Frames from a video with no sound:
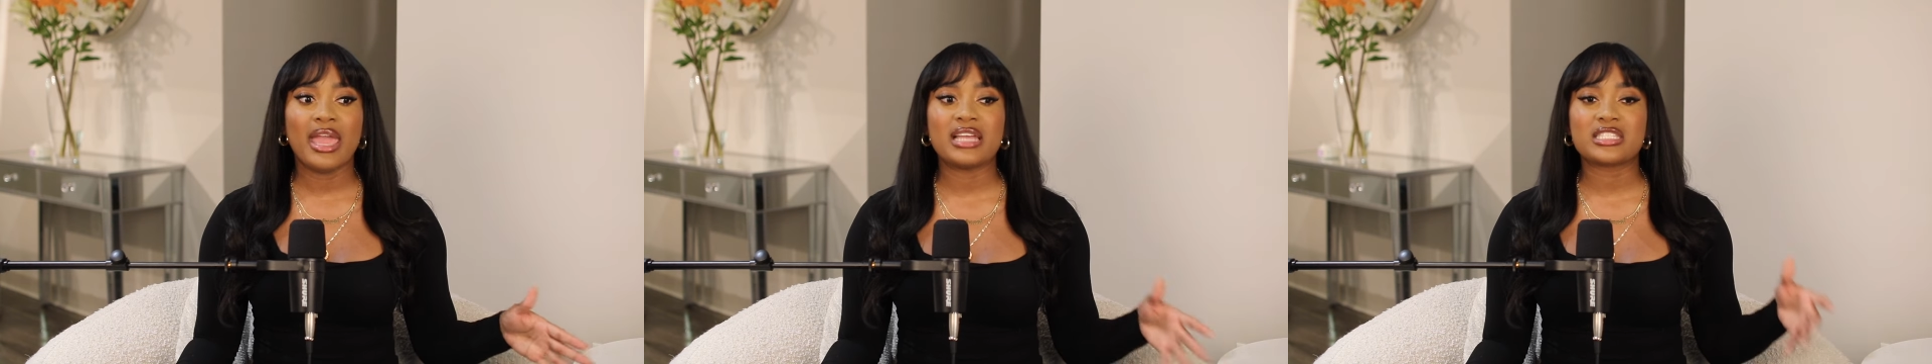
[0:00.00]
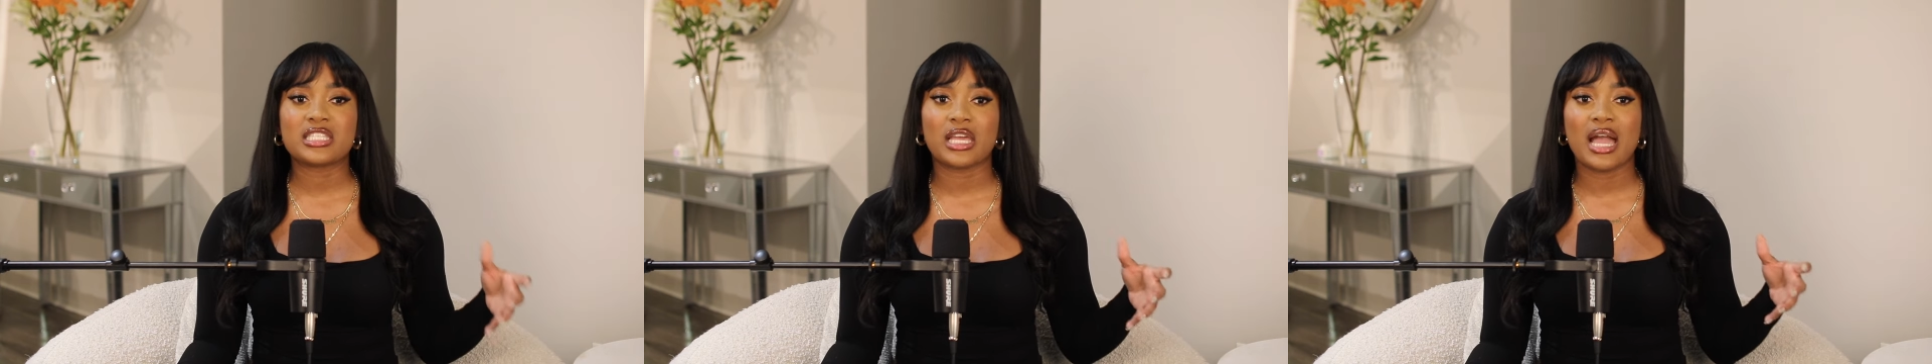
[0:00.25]

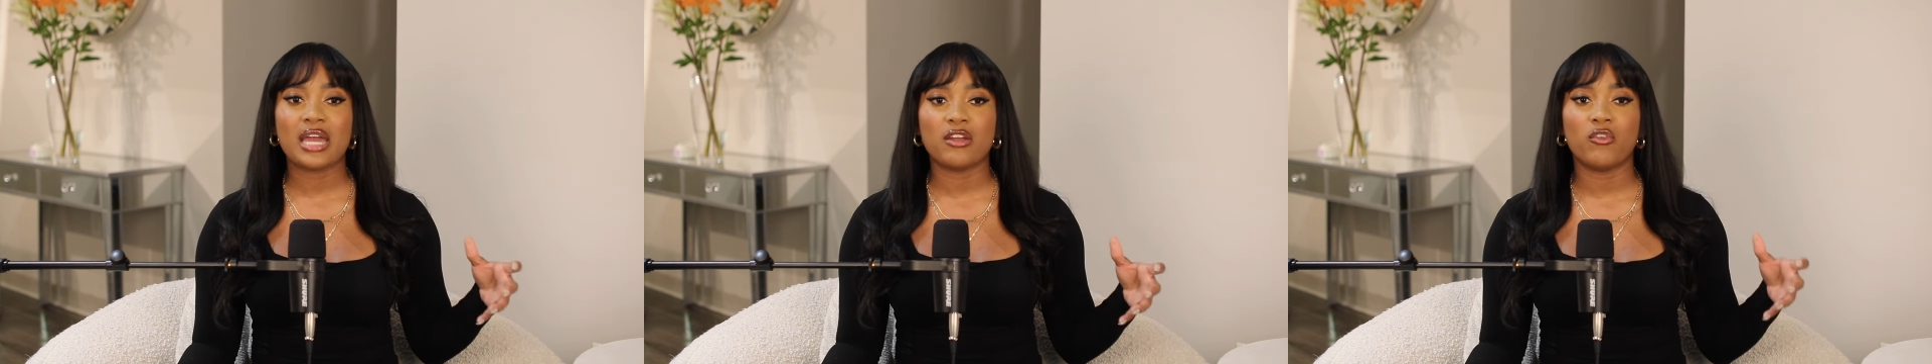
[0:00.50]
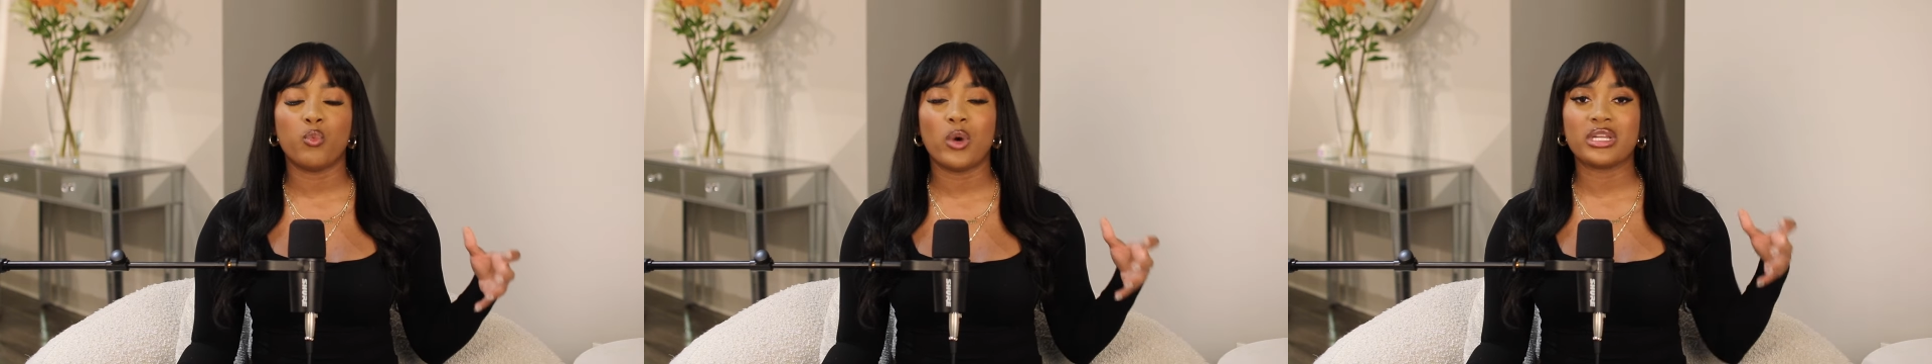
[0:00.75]
and to
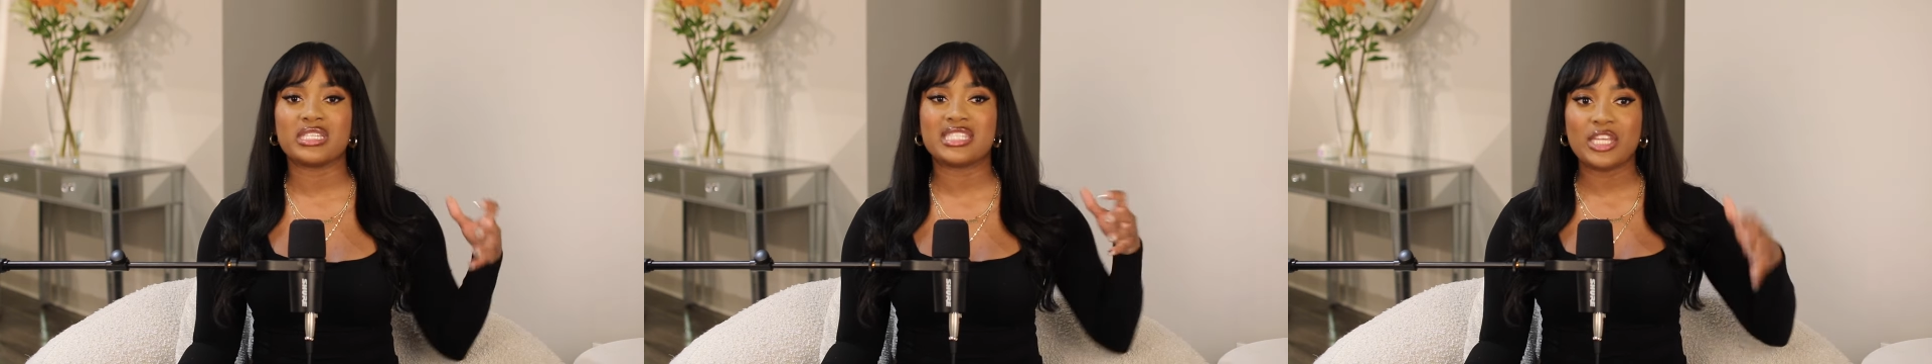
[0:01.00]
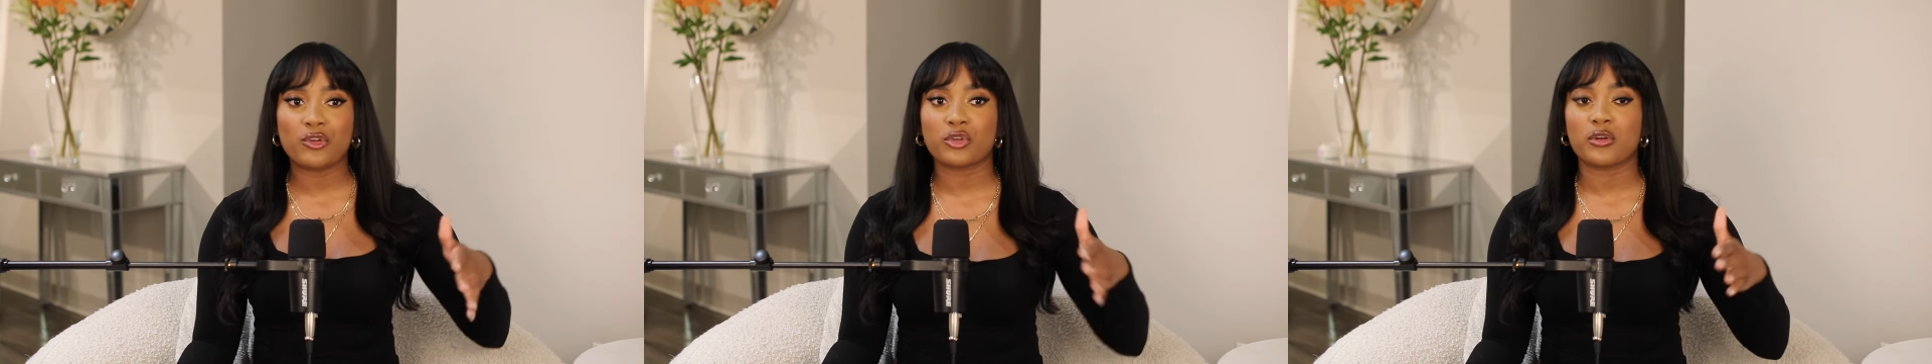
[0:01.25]
kind of want to
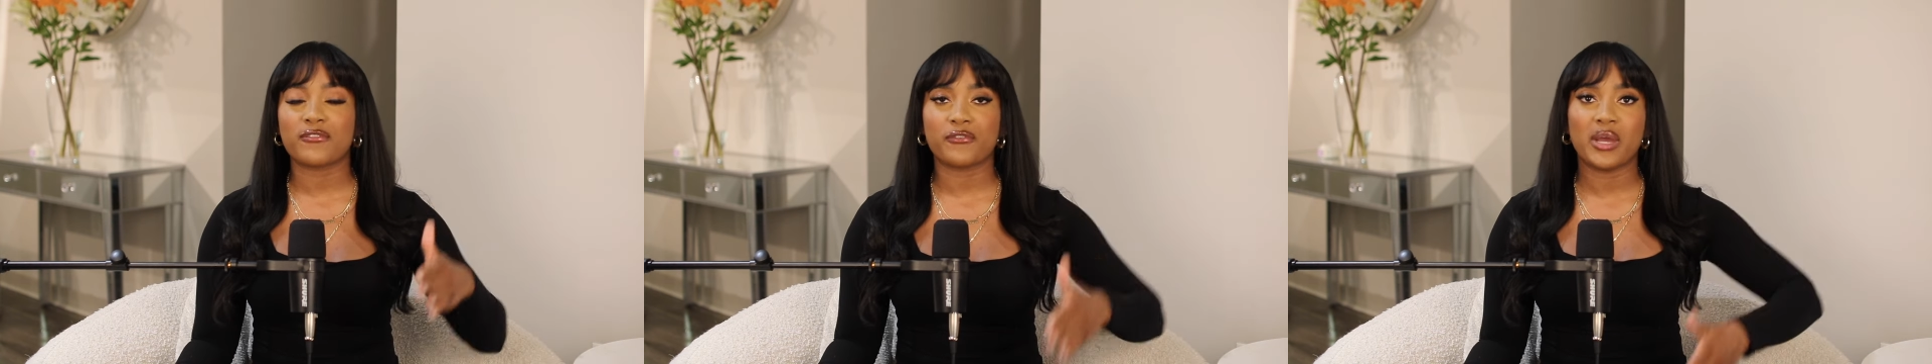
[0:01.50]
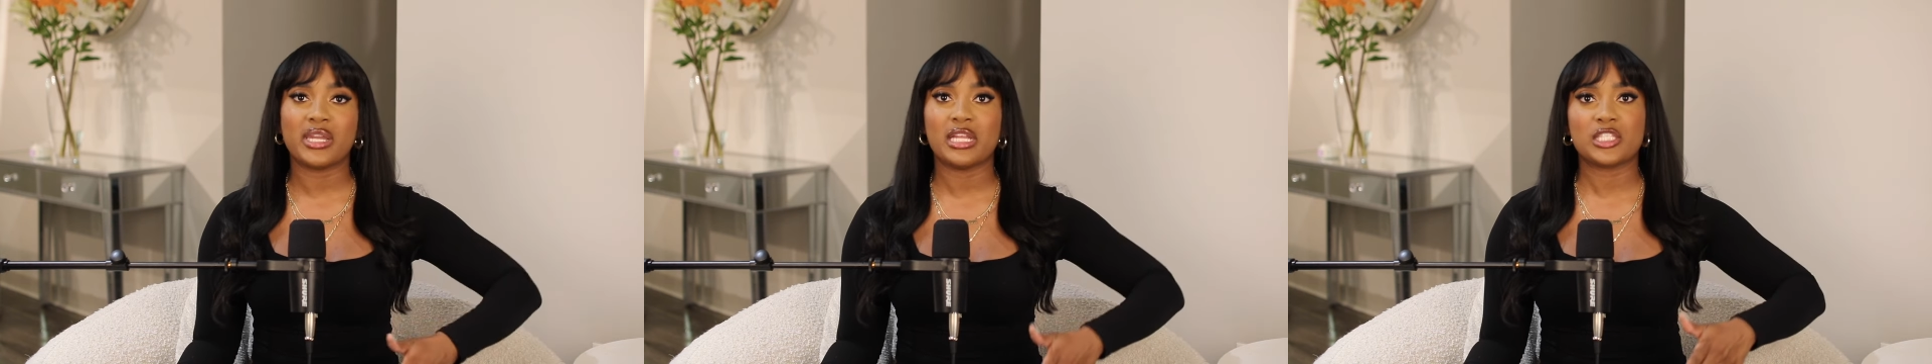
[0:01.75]
steer your friend